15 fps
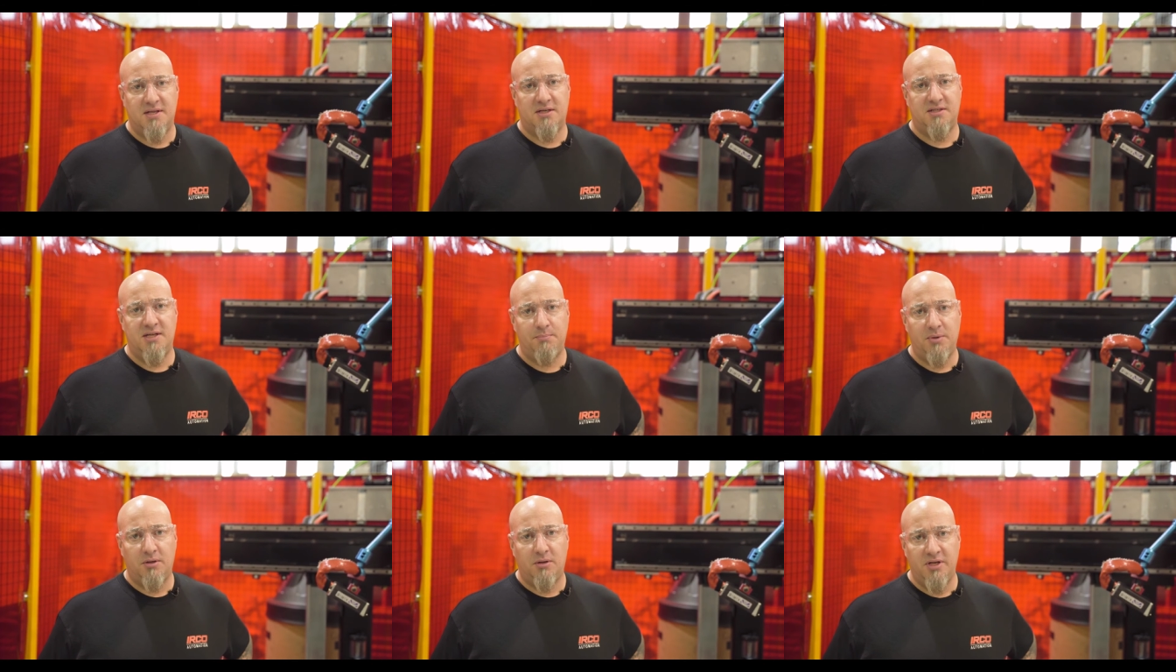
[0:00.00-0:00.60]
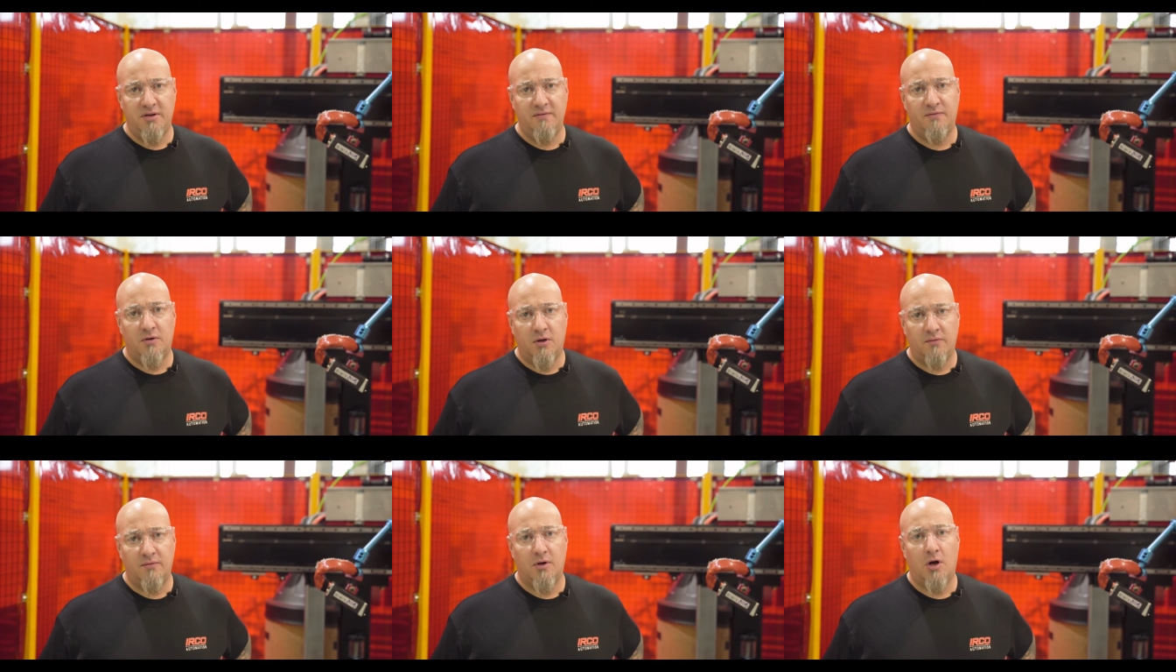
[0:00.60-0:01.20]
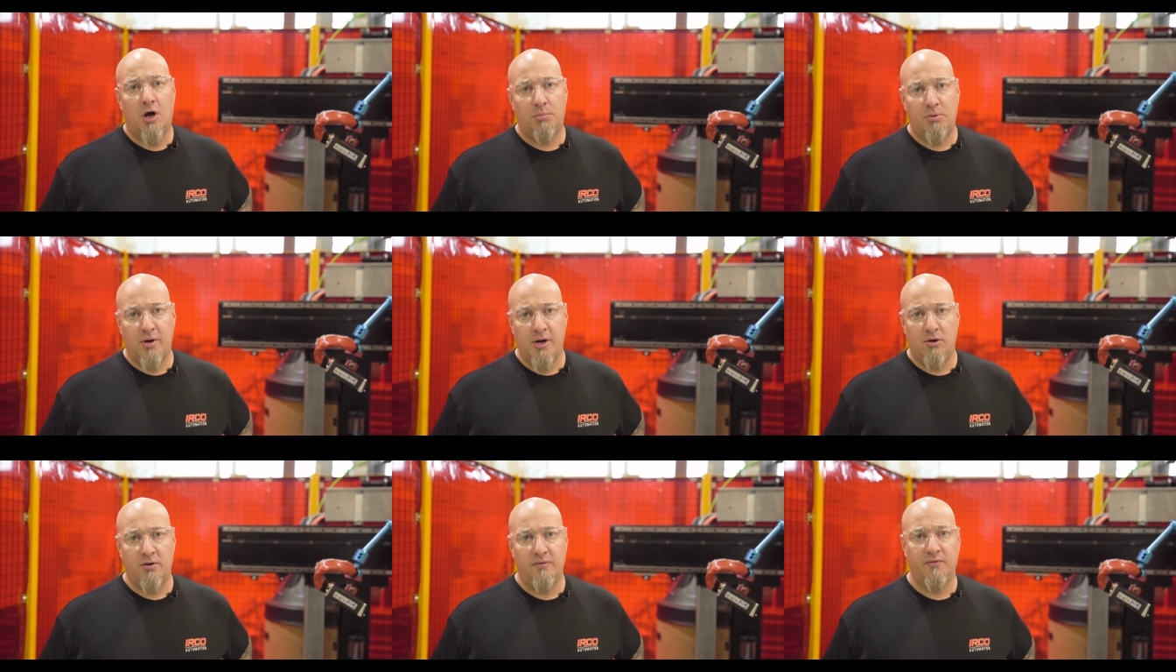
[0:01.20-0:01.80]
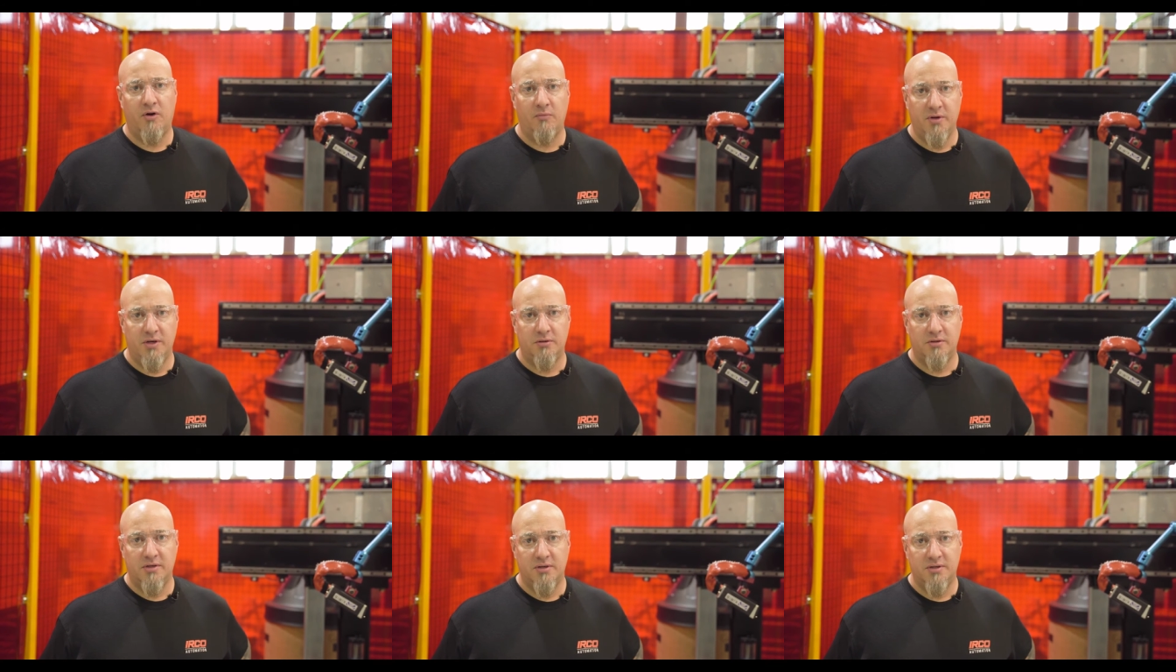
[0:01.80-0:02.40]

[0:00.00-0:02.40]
that typically involve operator involvement,